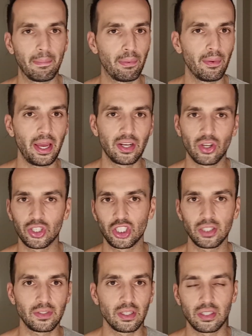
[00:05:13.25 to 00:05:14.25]
Our
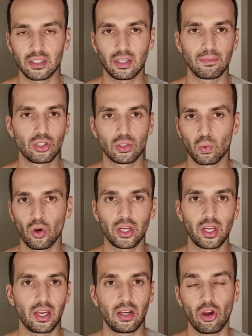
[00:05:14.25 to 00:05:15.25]
digestive system's just working
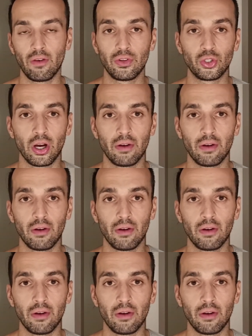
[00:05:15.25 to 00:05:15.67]
in overdrive.